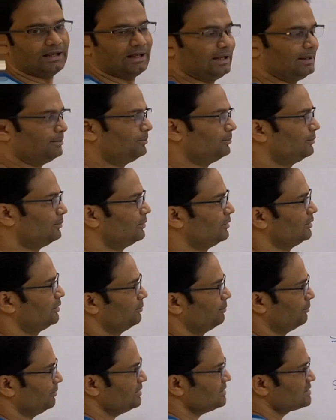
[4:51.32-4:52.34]
M,
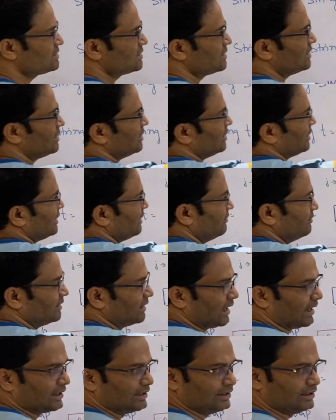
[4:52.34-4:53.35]
means till
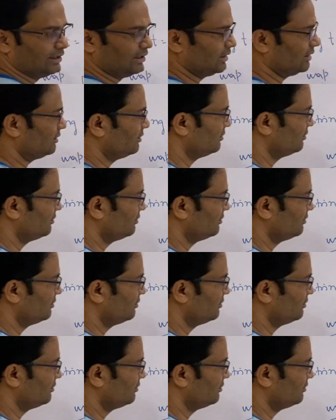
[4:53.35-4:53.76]
9 here,